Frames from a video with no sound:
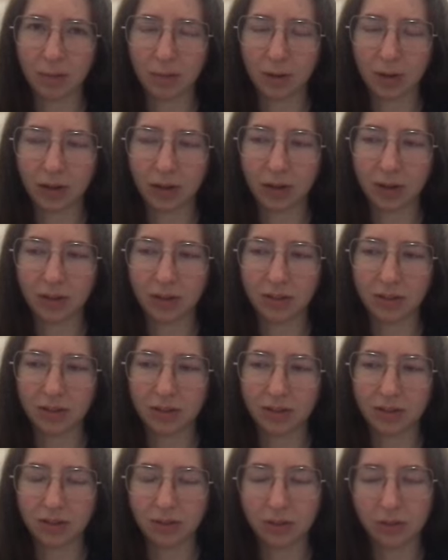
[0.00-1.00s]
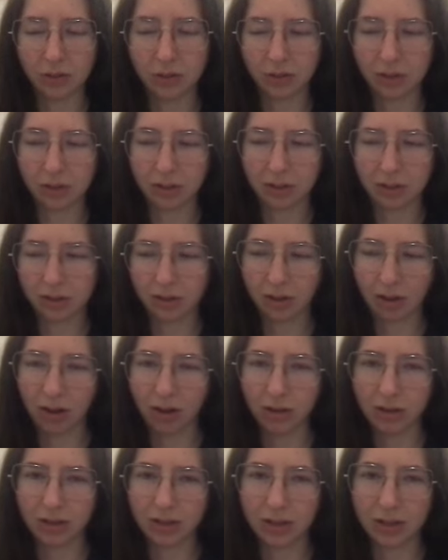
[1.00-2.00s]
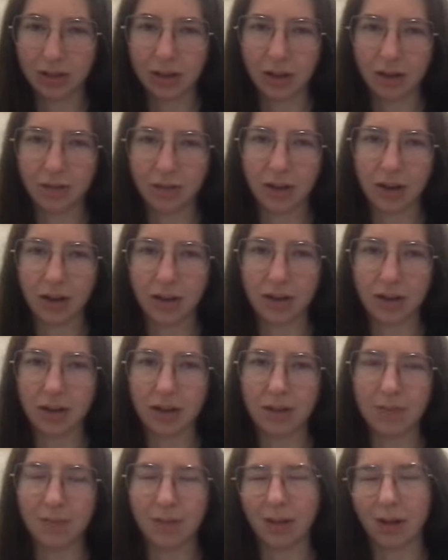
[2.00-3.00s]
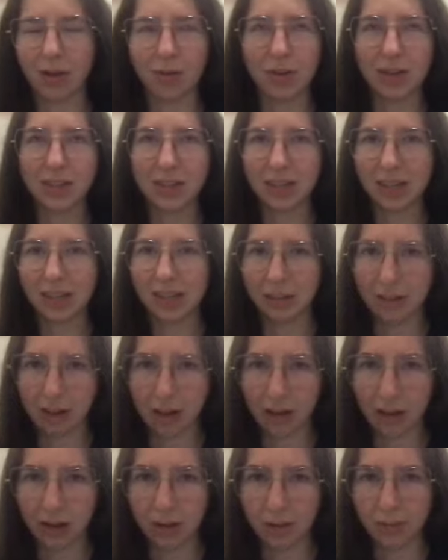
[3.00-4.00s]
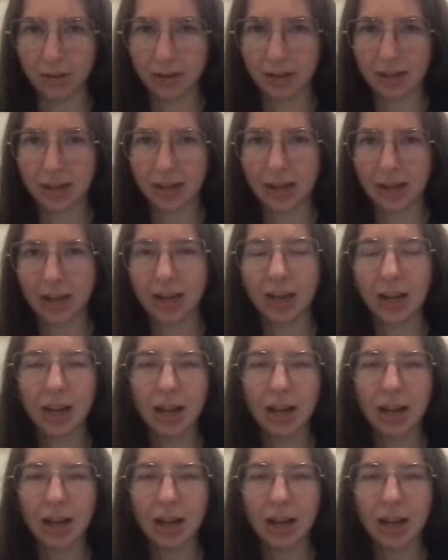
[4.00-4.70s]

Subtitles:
Because, you know, these colors are like very, I don't want to say dull, but like